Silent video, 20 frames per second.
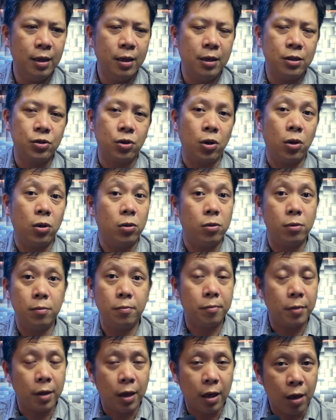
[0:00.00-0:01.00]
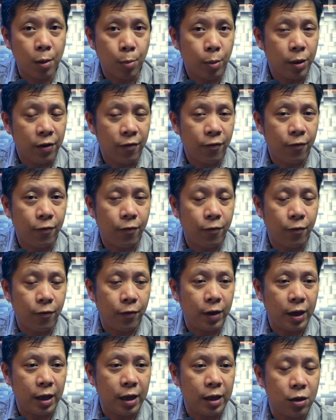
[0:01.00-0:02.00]
So even if
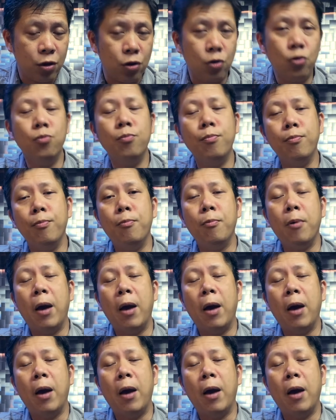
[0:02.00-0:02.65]
you